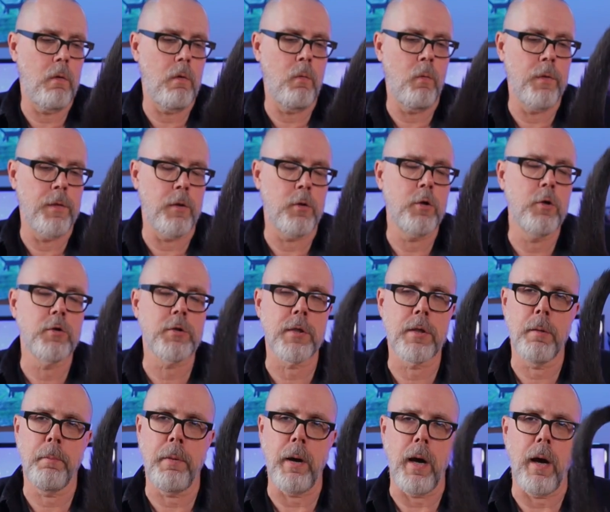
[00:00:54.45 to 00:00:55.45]
using
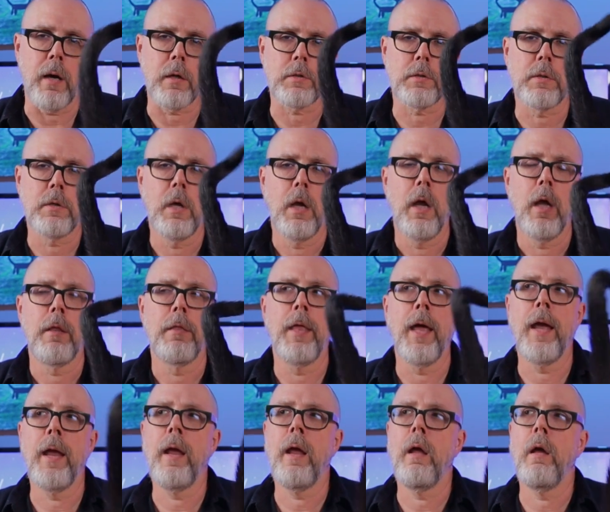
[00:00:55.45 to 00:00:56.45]
the box.
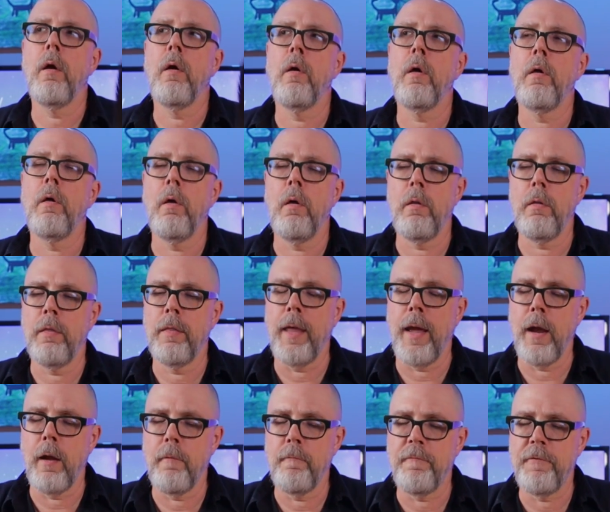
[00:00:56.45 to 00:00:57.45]
They
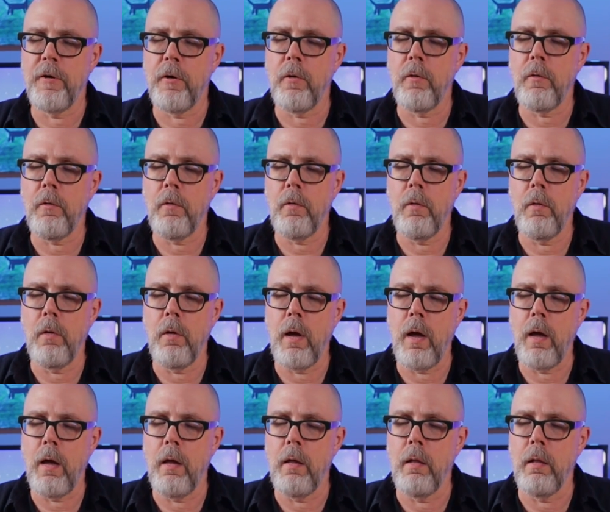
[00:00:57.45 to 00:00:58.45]
feel
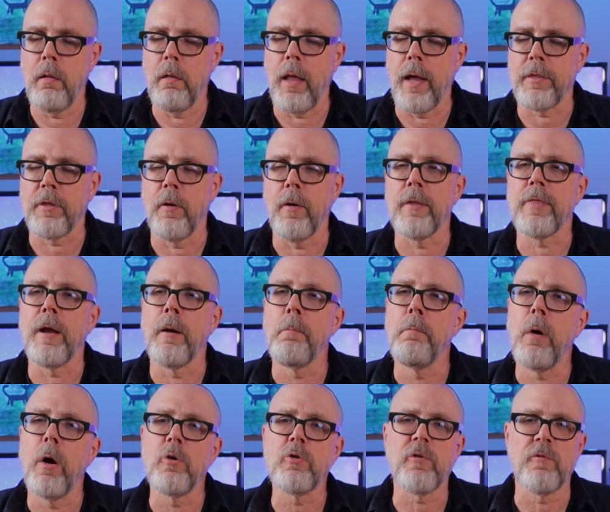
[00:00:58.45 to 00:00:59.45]
like they're at their
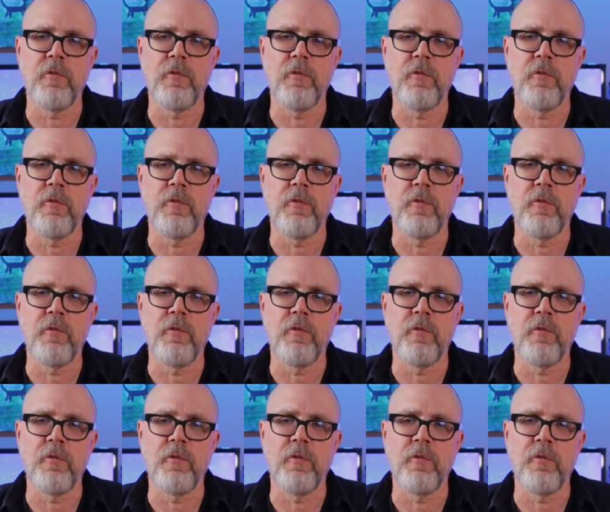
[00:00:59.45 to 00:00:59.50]
most